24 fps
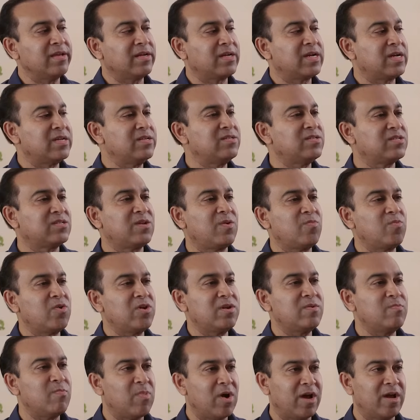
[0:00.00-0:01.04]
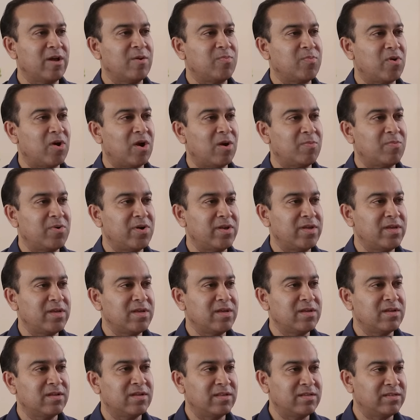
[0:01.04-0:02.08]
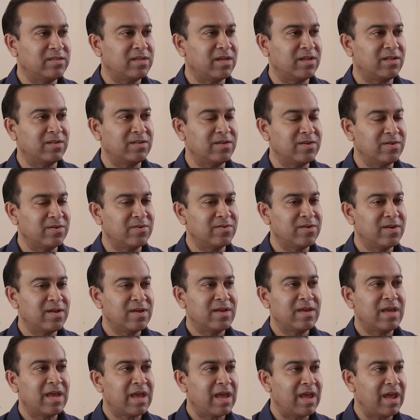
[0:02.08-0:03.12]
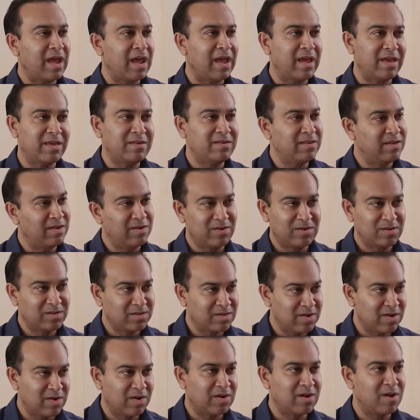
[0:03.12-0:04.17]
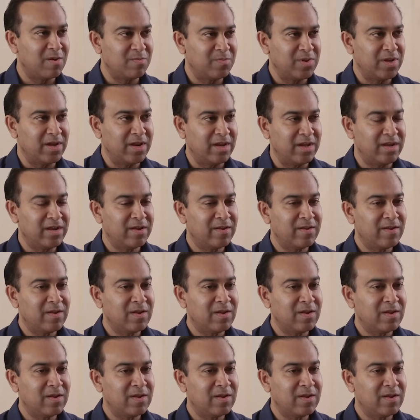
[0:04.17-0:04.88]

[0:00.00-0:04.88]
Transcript: Can someone buy a property and tell you, hey, Andy, or your company,